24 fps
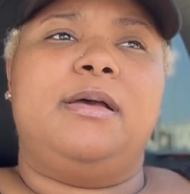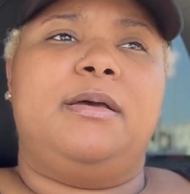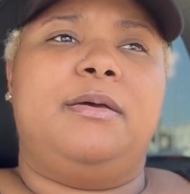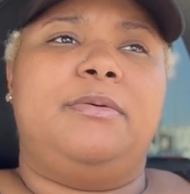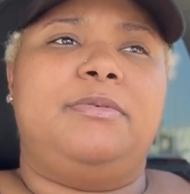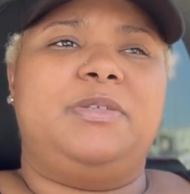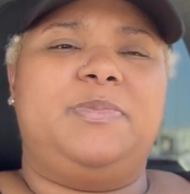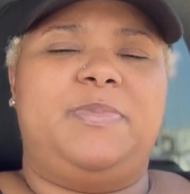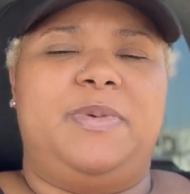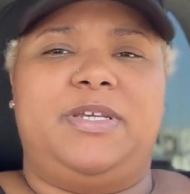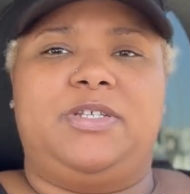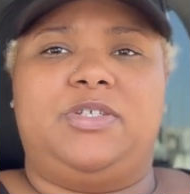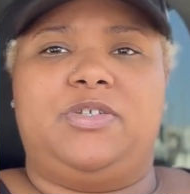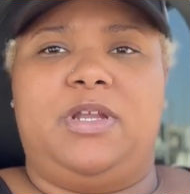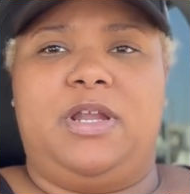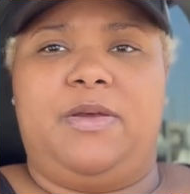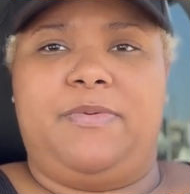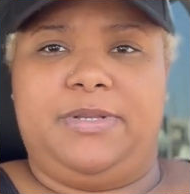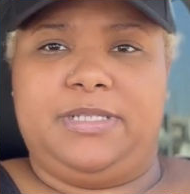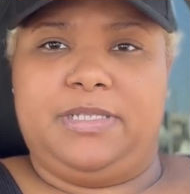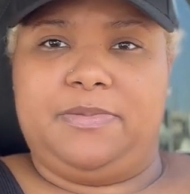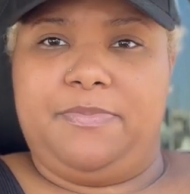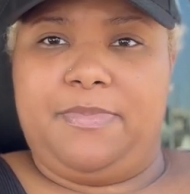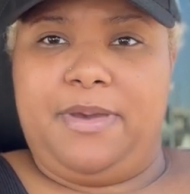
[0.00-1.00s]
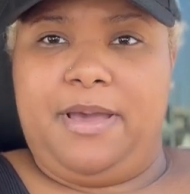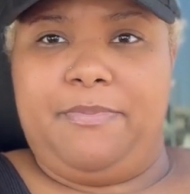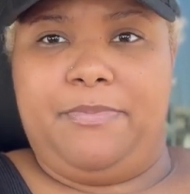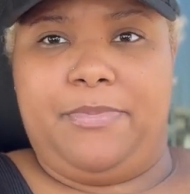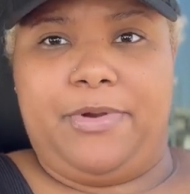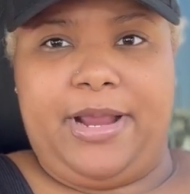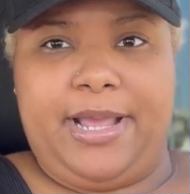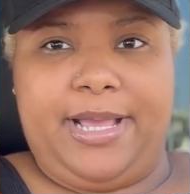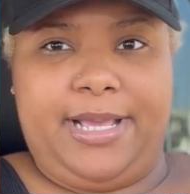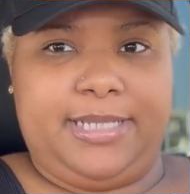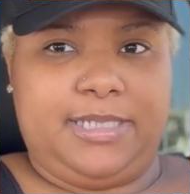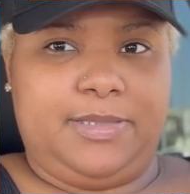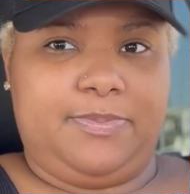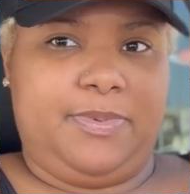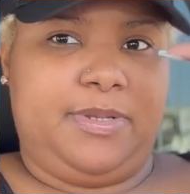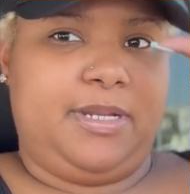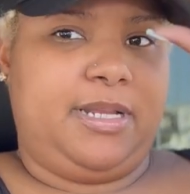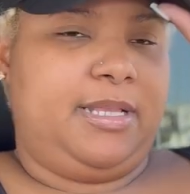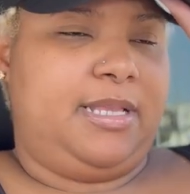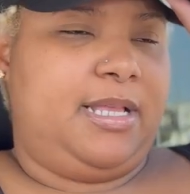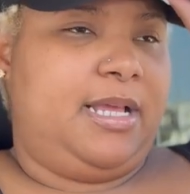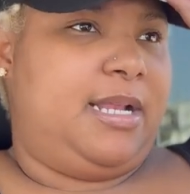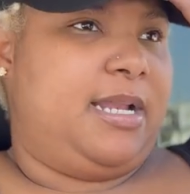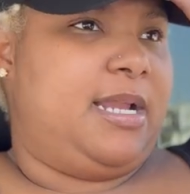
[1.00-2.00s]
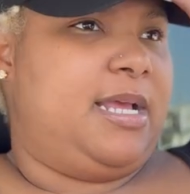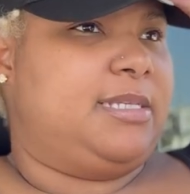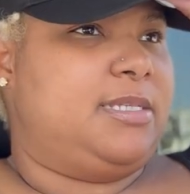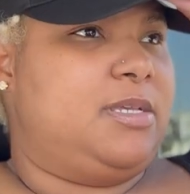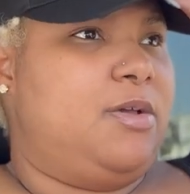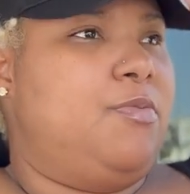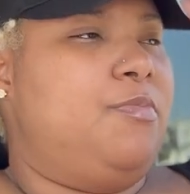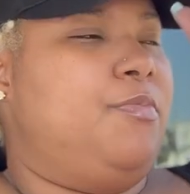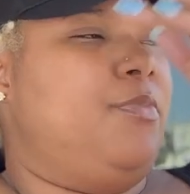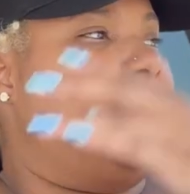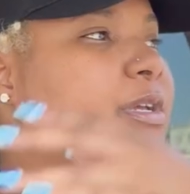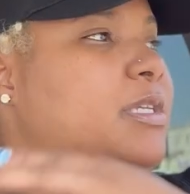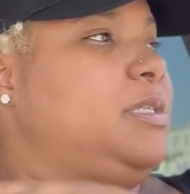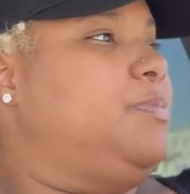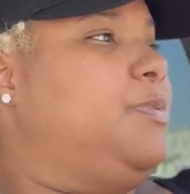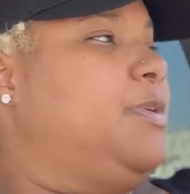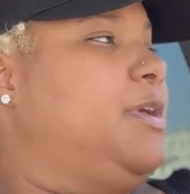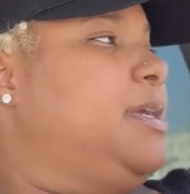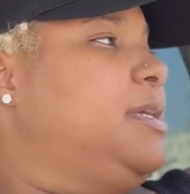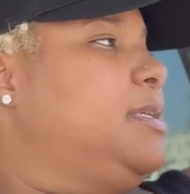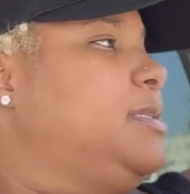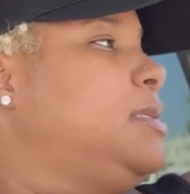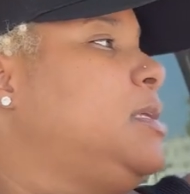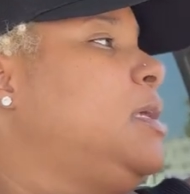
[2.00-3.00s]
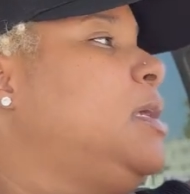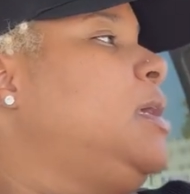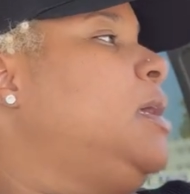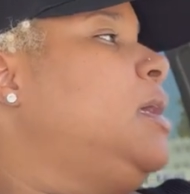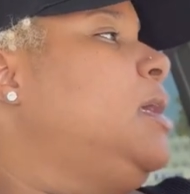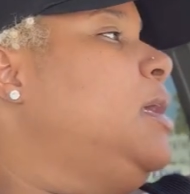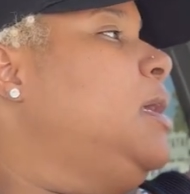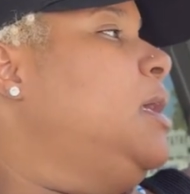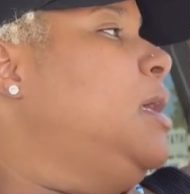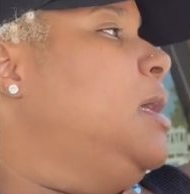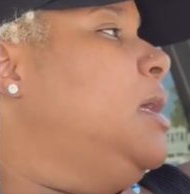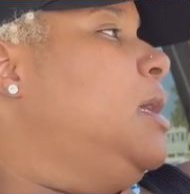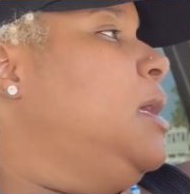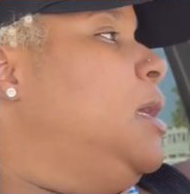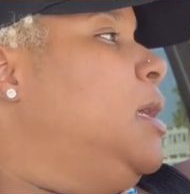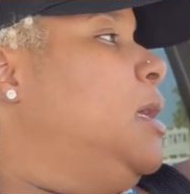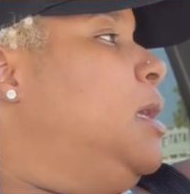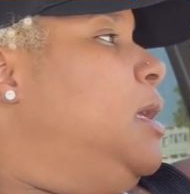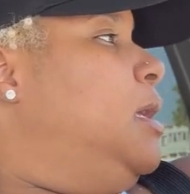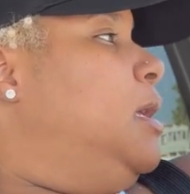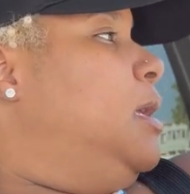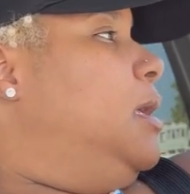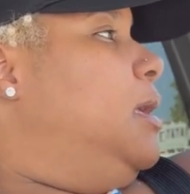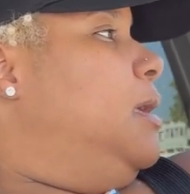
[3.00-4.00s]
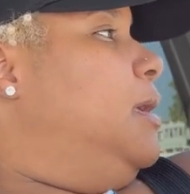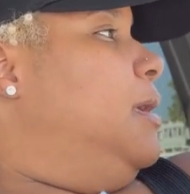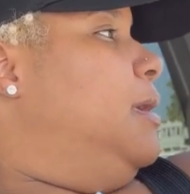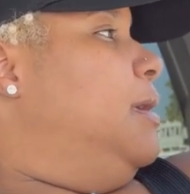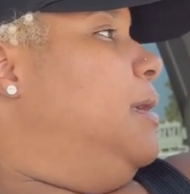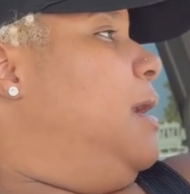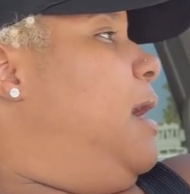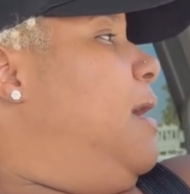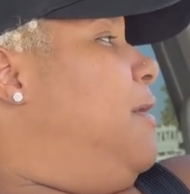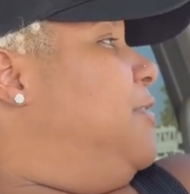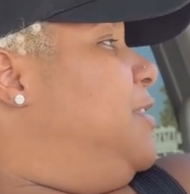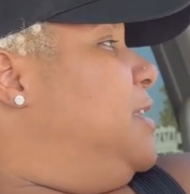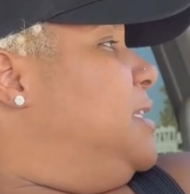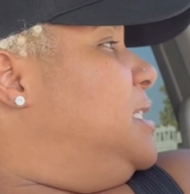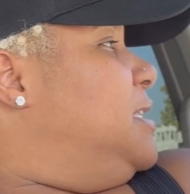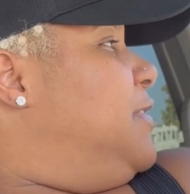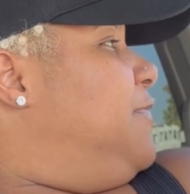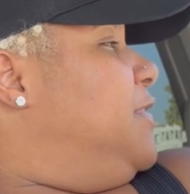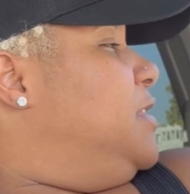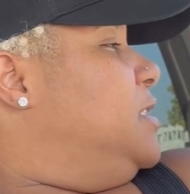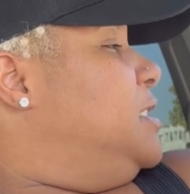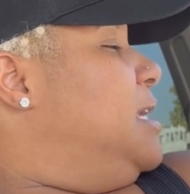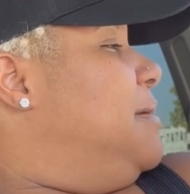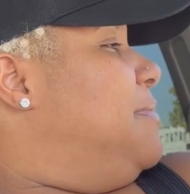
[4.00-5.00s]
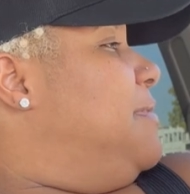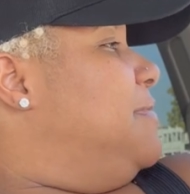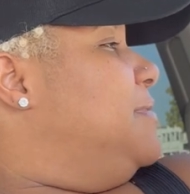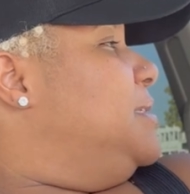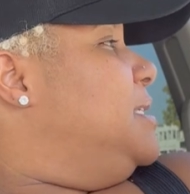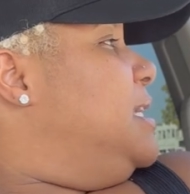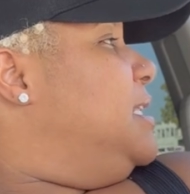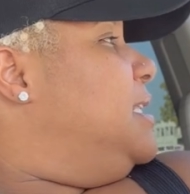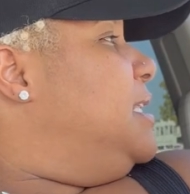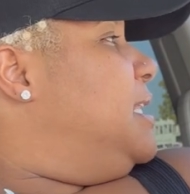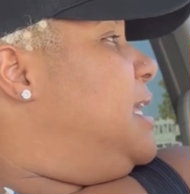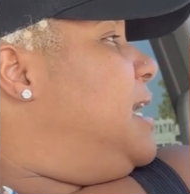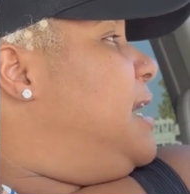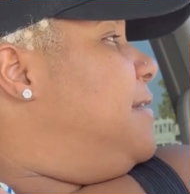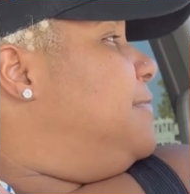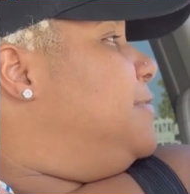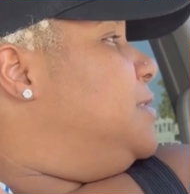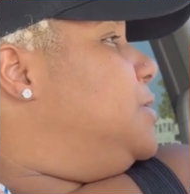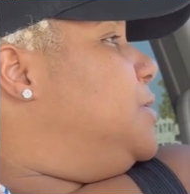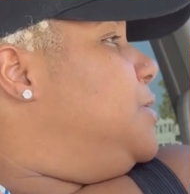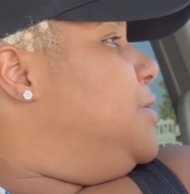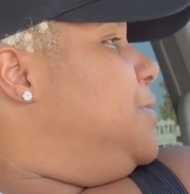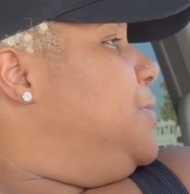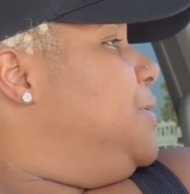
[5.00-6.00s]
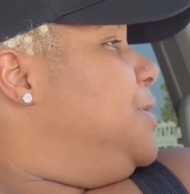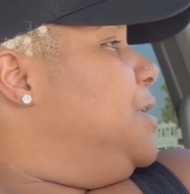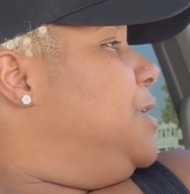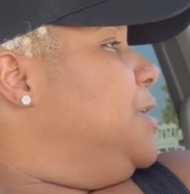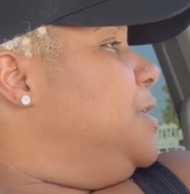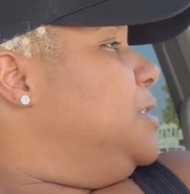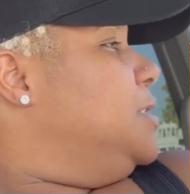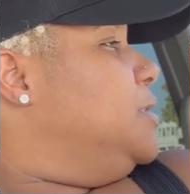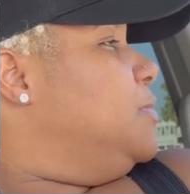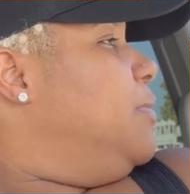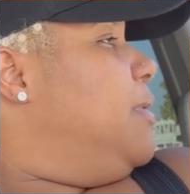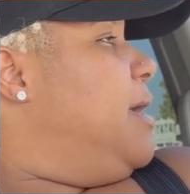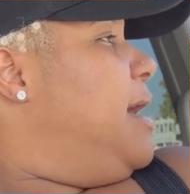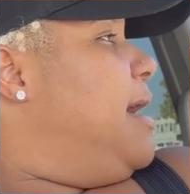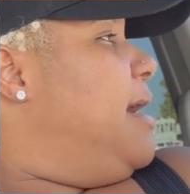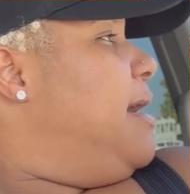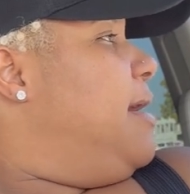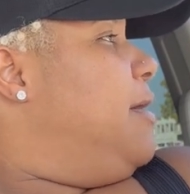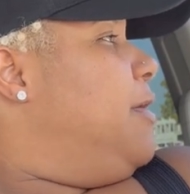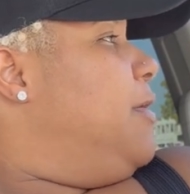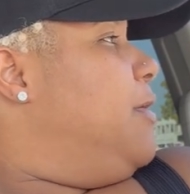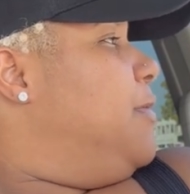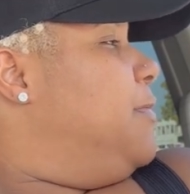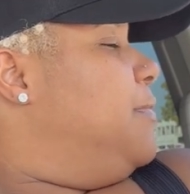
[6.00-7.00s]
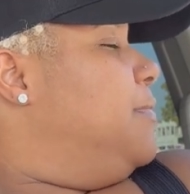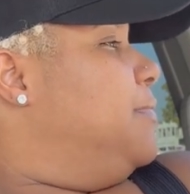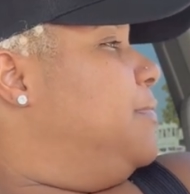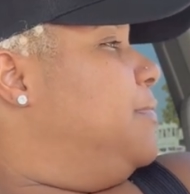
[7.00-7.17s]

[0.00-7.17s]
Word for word: Let's make sure that wasn't my breaks, but I think that's Homeboy's breaks. Oh, this is the first time I've seen that they have scooters. Wow.